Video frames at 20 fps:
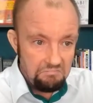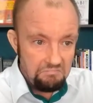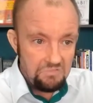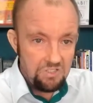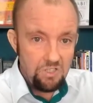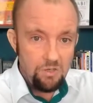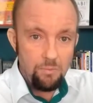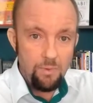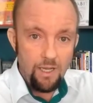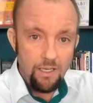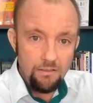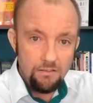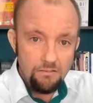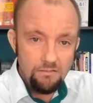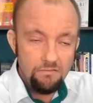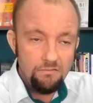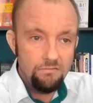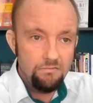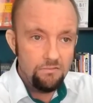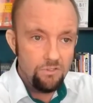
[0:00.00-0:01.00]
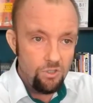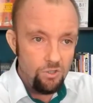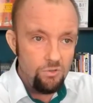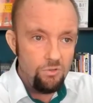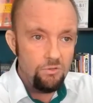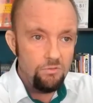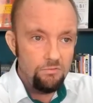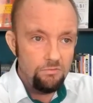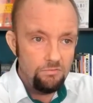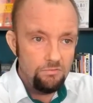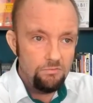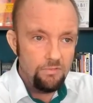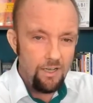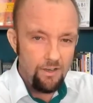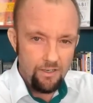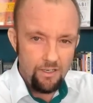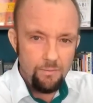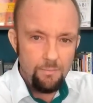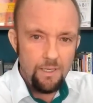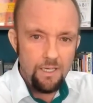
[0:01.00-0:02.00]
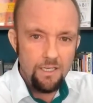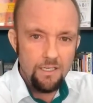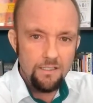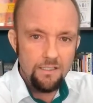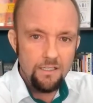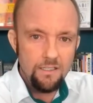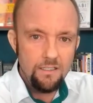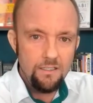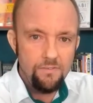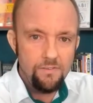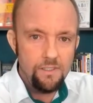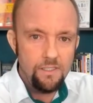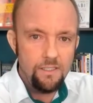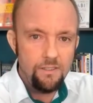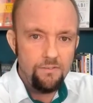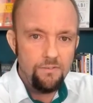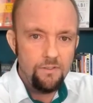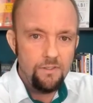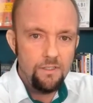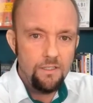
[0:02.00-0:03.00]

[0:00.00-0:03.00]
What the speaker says: It's not bad. Cool. How can I make it 65?